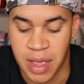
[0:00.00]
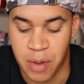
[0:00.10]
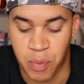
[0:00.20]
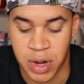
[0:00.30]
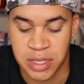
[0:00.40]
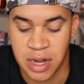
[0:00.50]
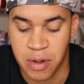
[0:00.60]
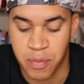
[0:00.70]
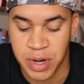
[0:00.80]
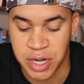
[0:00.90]
and where it's going to
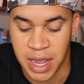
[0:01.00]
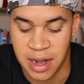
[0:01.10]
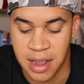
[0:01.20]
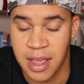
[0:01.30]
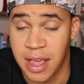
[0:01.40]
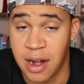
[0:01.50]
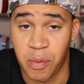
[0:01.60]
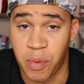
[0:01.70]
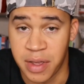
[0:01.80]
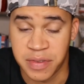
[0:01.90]
originate in our
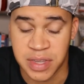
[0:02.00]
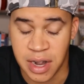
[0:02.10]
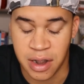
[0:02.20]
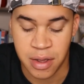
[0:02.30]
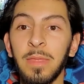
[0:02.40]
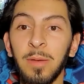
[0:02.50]
what-if scenario.